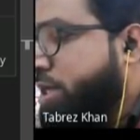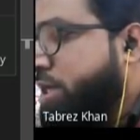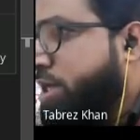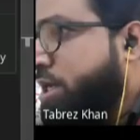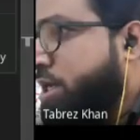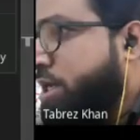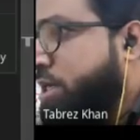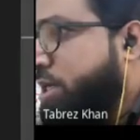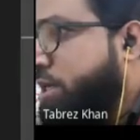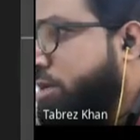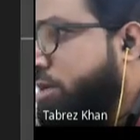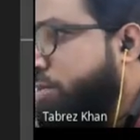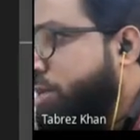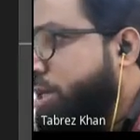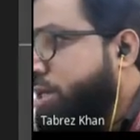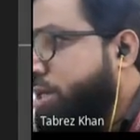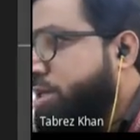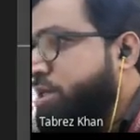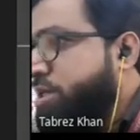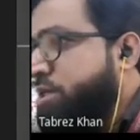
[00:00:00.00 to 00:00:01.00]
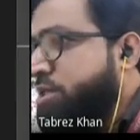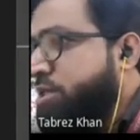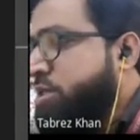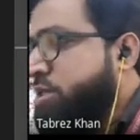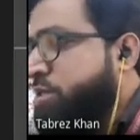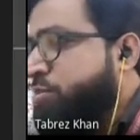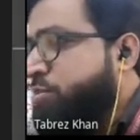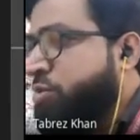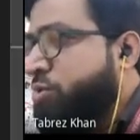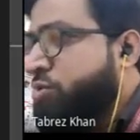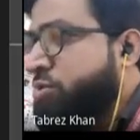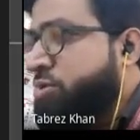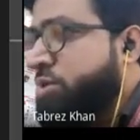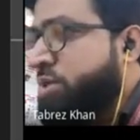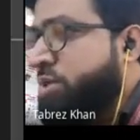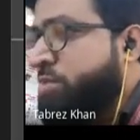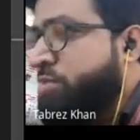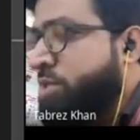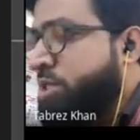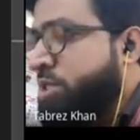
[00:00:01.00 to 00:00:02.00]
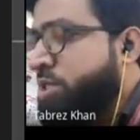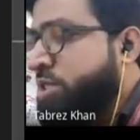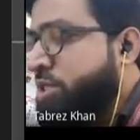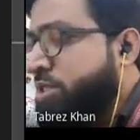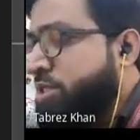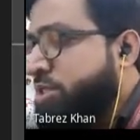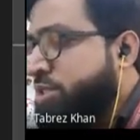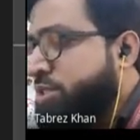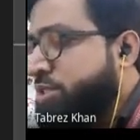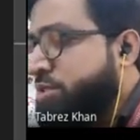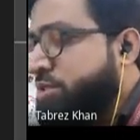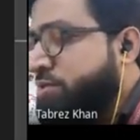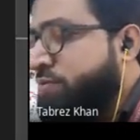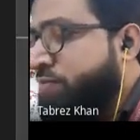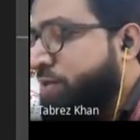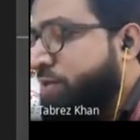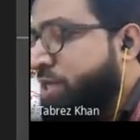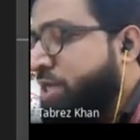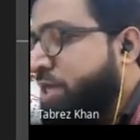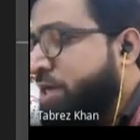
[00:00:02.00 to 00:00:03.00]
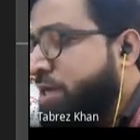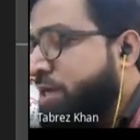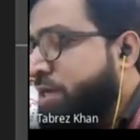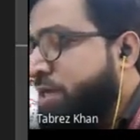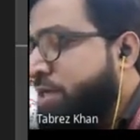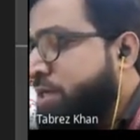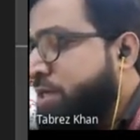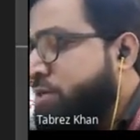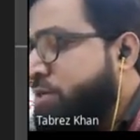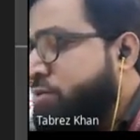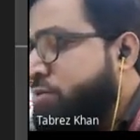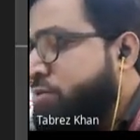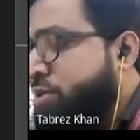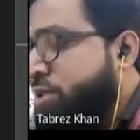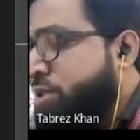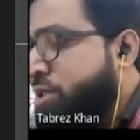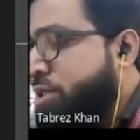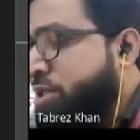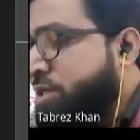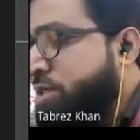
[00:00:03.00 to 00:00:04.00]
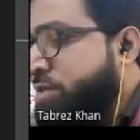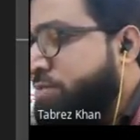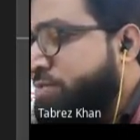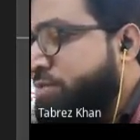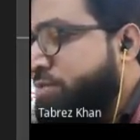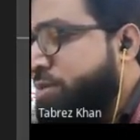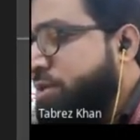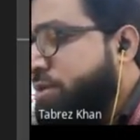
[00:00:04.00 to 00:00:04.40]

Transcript: second argument is suppose a message where I need to say